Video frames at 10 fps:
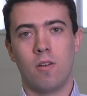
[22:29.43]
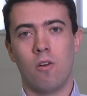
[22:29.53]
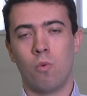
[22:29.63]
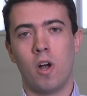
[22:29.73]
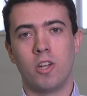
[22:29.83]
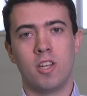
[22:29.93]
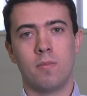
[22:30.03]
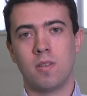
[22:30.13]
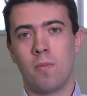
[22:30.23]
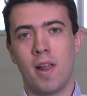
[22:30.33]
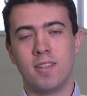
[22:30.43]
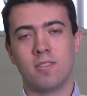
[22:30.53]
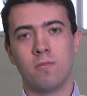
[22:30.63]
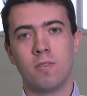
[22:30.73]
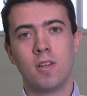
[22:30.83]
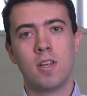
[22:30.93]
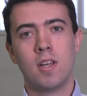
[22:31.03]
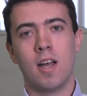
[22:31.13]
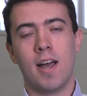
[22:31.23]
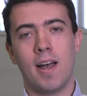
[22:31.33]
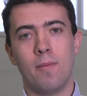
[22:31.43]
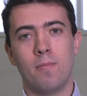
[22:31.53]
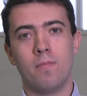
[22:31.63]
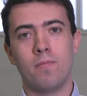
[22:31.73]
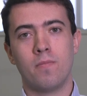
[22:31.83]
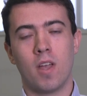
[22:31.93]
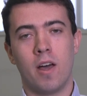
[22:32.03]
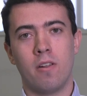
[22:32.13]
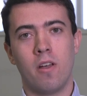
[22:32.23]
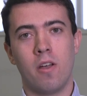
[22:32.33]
of worship, as a place of, I don't